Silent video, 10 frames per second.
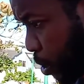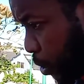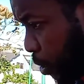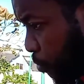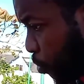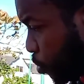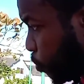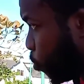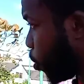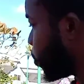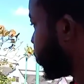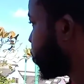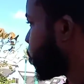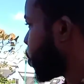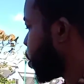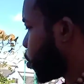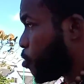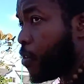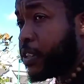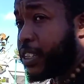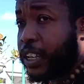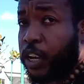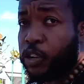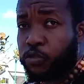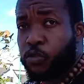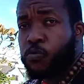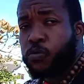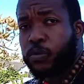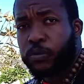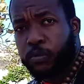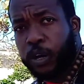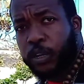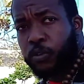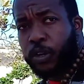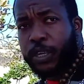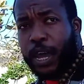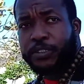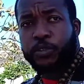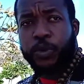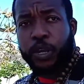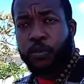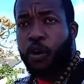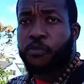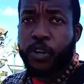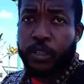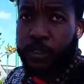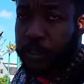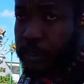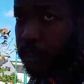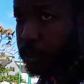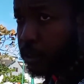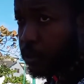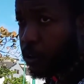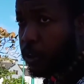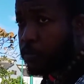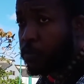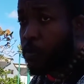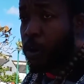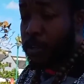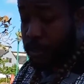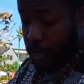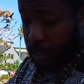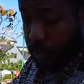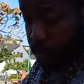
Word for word: take verse four. So wherever is it getting through, right? Don't cast away your confidence. But the reward is there.